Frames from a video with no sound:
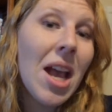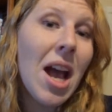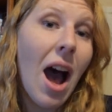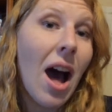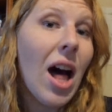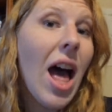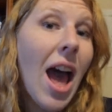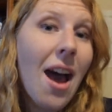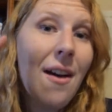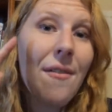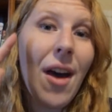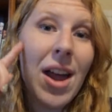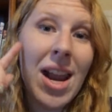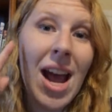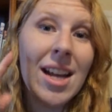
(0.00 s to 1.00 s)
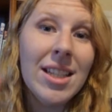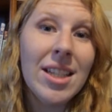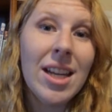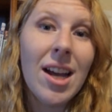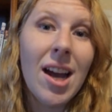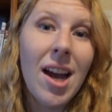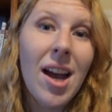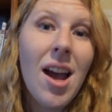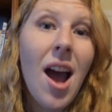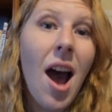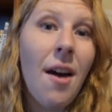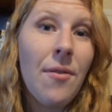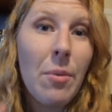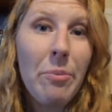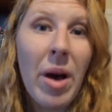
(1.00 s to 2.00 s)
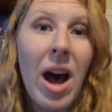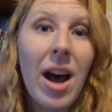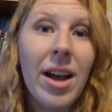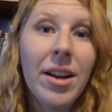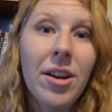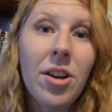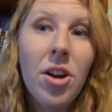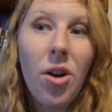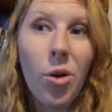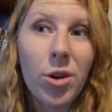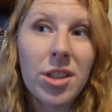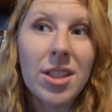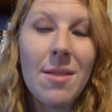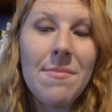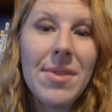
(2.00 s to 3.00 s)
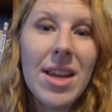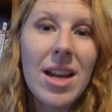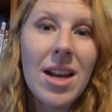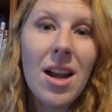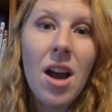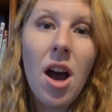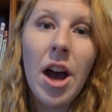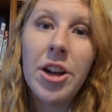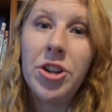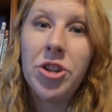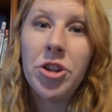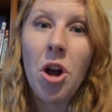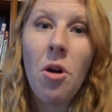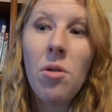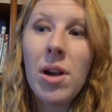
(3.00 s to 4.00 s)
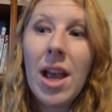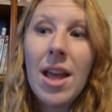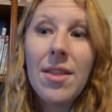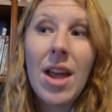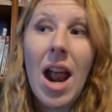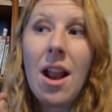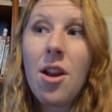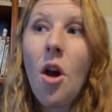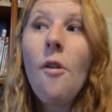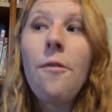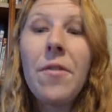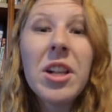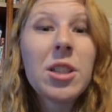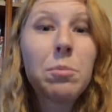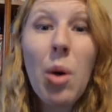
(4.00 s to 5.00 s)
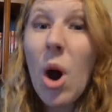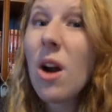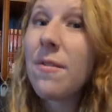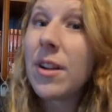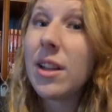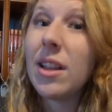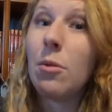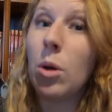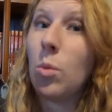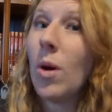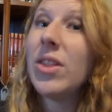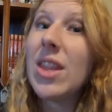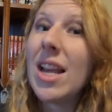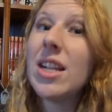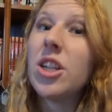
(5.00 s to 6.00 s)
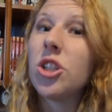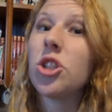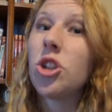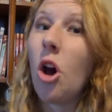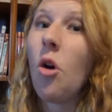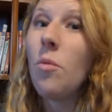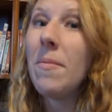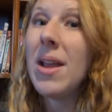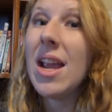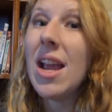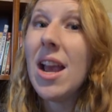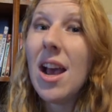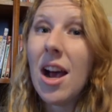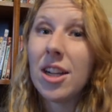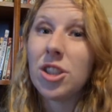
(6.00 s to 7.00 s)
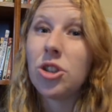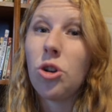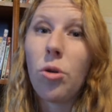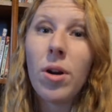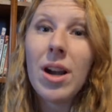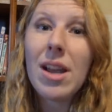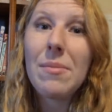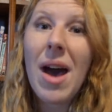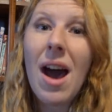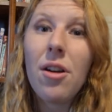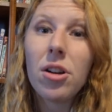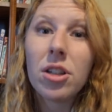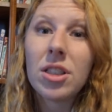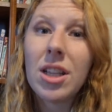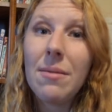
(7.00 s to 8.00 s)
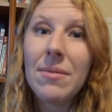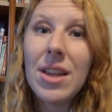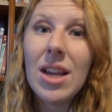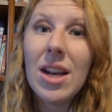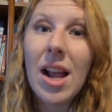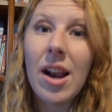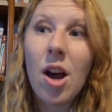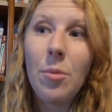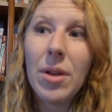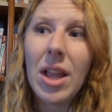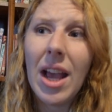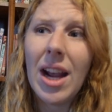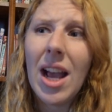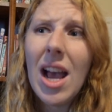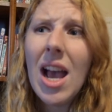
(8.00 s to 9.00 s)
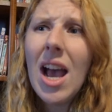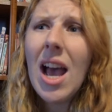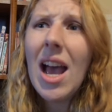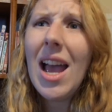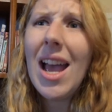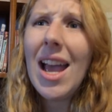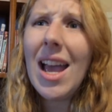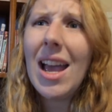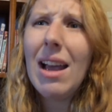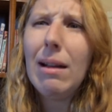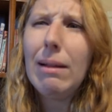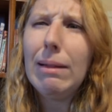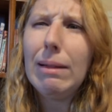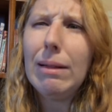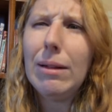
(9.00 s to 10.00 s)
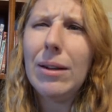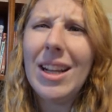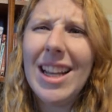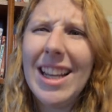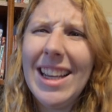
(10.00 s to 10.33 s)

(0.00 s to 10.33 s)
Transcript: I'll have an idea of a pun or something, a joke that I know fits perfectly with what they just told me a story about or something, and I'll be like, oh,